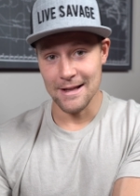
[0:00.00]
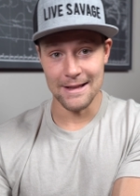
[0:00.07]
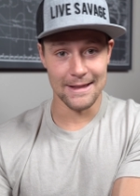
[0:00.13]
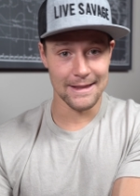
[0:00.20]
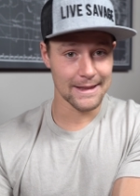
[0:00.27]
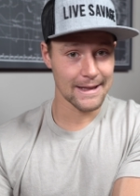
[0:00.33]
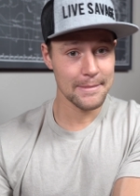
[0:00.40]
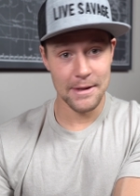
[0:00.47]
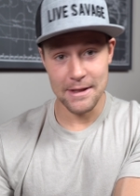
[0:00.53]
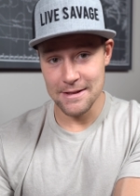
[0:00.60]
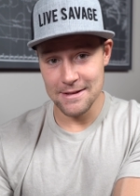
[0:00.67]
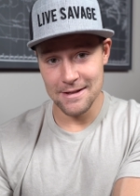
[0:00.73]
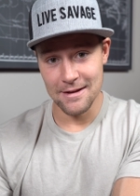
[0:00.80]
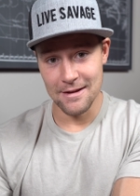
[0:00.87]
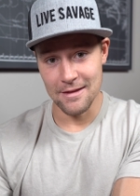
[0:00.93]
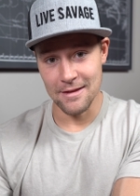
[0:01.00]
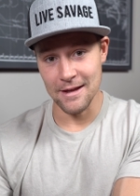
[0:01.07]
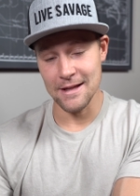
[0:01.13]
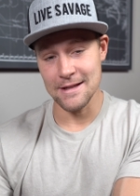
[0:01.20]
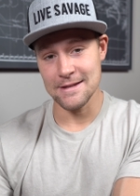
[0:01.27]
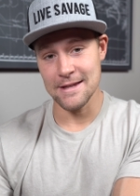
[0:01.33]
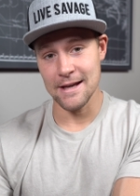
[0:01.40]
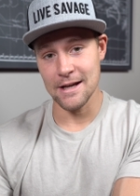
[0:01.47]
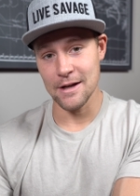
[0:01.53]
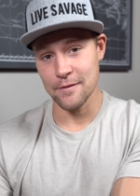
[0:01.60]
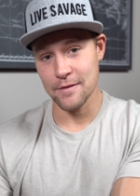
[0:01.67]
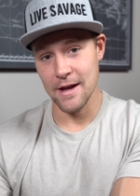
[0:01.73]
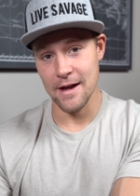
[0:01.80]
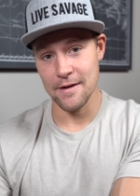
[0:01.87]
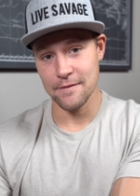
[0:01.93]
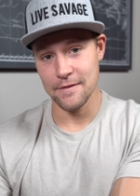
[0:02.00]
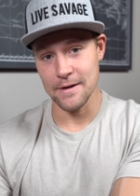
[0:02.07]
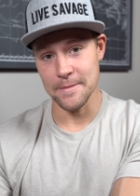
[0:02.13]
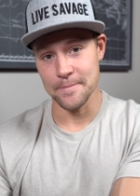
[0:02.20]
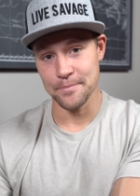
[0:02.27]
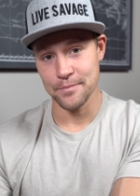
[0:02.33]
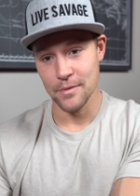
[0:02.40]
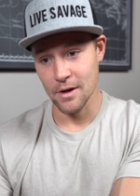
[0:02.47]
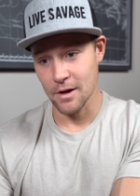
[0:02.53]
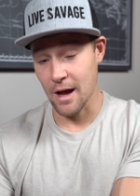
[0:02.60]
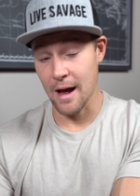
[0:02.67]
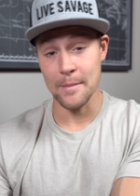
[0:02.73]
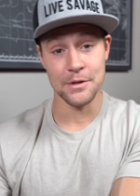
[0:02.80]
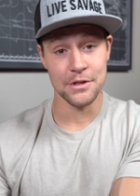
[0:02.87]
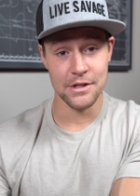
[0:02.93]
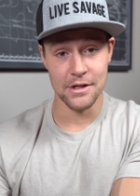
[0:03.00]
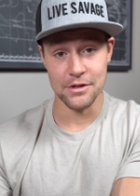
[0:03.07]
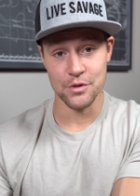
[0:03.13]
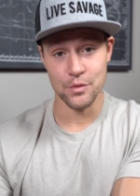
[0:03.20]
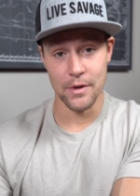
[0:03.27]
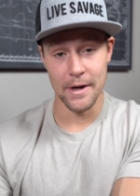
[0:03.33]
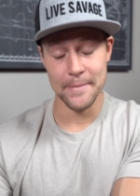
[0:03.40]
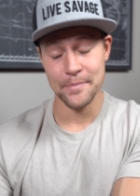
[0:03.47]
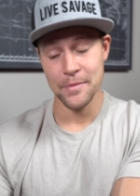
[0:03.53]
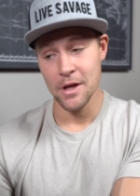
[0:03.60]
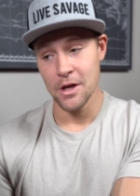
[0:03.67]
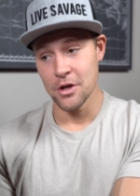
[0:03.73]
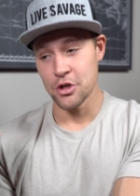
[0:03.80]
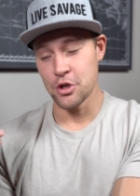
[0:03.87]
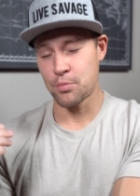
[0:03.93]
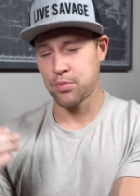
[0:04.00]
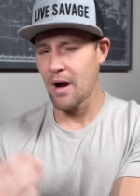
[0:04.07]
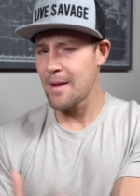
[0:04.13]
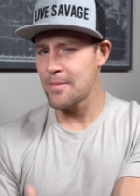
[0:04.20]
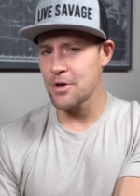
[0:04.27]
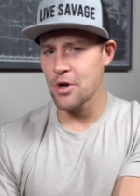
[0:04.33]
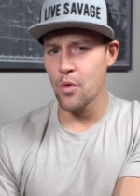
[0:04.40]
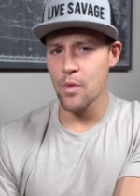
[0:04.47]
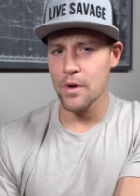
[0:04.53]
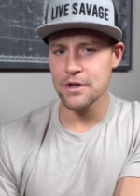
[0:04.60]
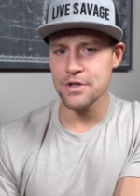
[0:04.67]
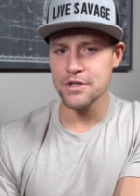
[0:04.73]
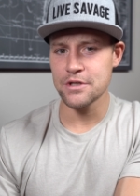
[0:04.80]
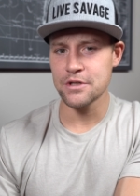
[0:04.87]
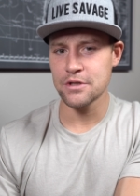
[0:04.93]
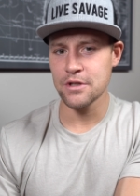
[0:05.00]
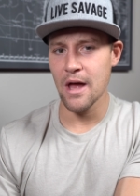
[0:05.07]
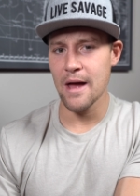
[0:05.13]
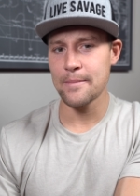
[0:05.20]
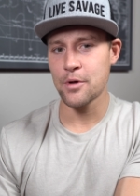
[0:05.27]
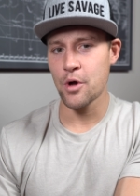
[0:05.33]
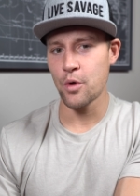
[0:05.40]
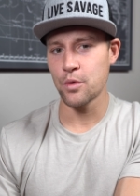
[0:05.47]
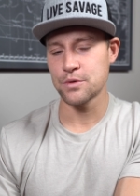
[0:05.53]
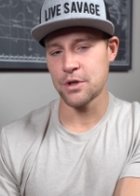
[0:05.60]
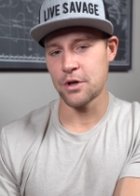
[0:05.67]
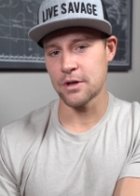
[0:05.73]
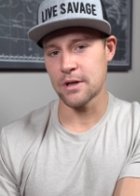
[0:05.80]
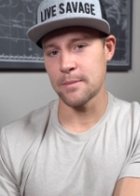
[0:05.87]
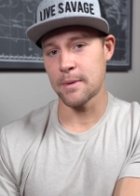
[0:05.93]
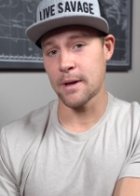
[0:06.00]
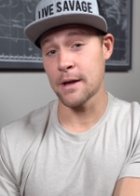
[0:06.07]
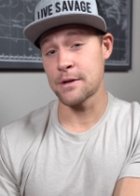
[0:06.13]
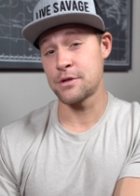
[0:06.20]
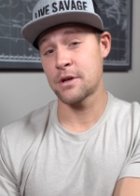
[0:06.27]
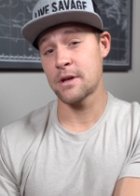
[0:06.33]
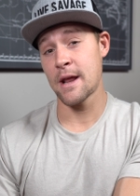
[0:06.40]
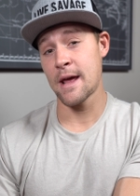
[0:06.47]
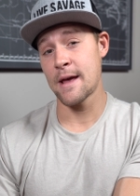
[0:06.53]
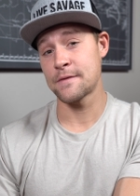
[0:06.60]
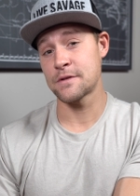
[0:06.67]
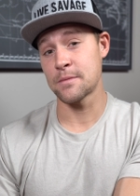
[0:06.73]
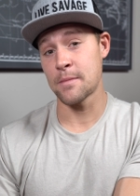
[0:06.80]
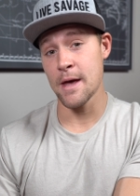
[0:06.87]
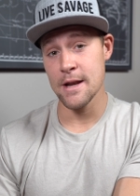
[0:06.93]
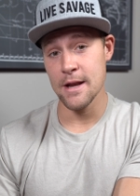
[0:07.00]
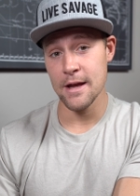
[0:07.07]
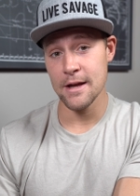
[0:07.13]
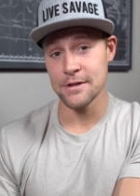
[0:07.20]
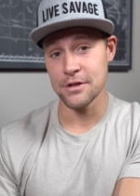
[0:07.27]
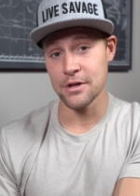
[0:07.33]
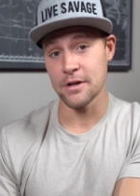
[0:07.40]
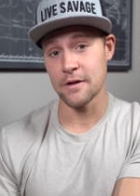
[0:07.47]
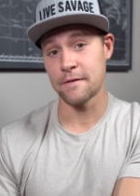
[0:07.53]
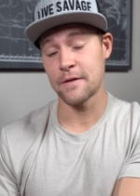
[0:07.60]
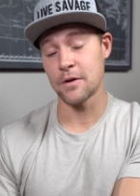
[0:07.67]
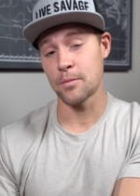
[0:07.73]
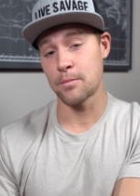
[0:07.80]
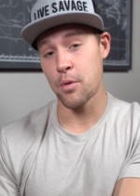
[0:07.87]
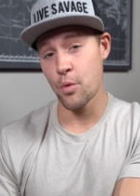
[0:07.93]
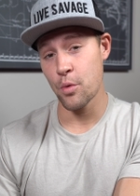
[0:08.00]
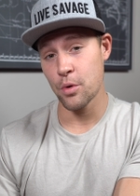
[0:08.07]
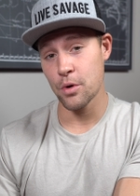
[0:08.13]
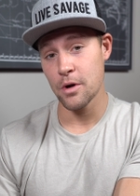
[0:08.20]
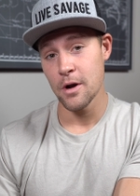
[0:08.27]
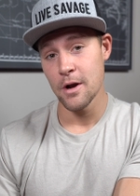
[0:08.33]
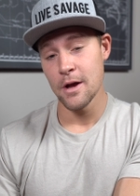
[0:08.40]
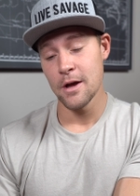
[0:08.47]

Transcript: limit the intake of caffeine. Common sense, right? You probably don't want to just stop cold turkey because you're going to have some headaches, you're going to feel poor,